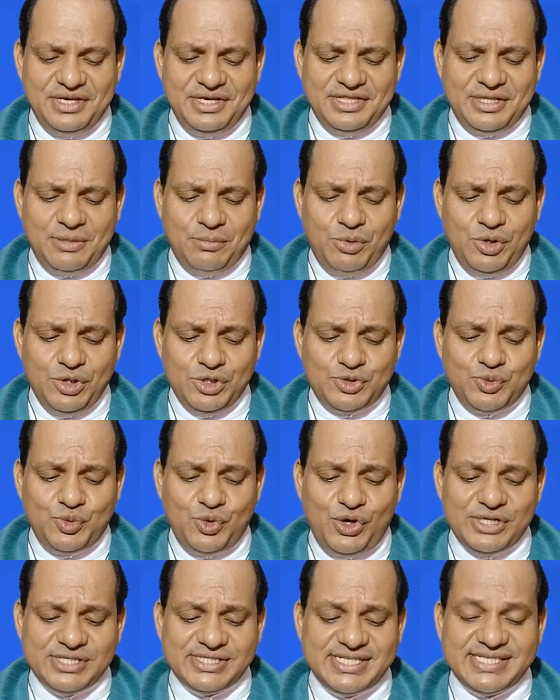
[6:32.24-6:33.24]
The boat
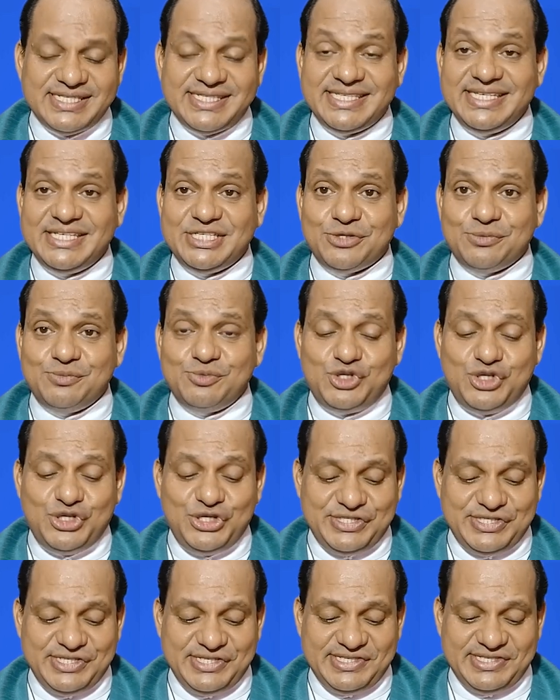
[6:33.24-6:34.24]
was the seat of
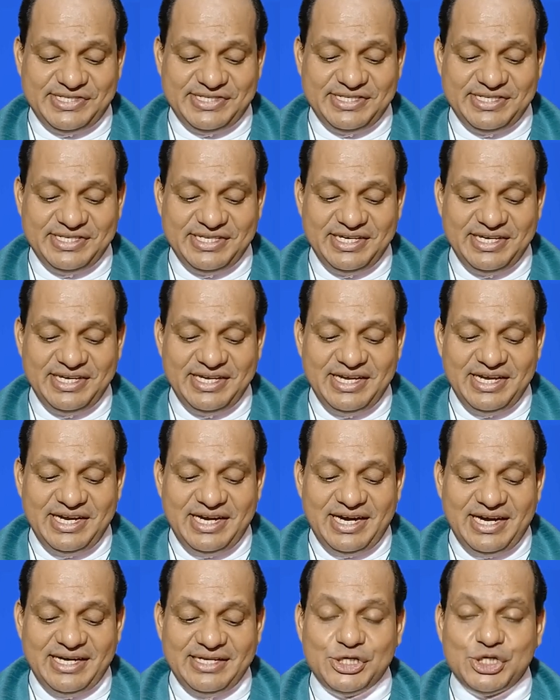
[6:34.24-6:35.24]
Jesus,
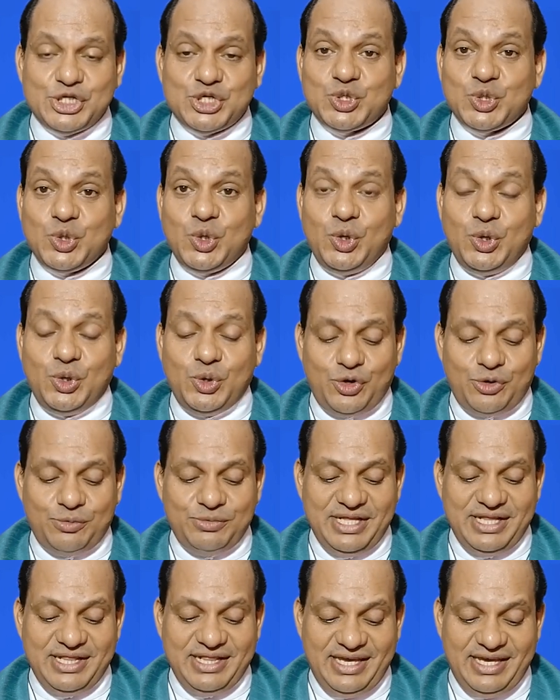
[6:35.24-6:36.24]
and the shore of
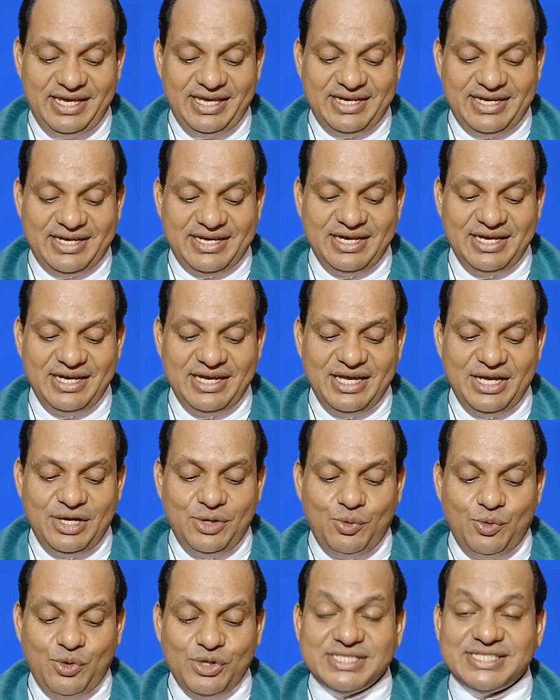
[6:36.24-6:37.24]
the lake
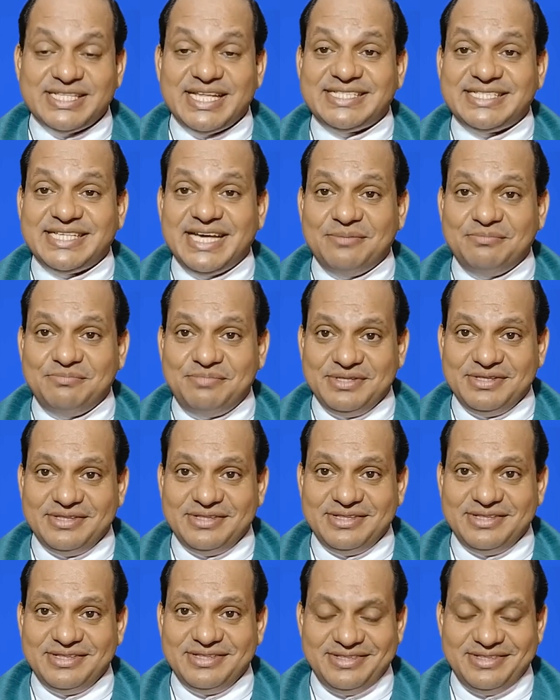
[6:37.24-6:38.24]
was the temple.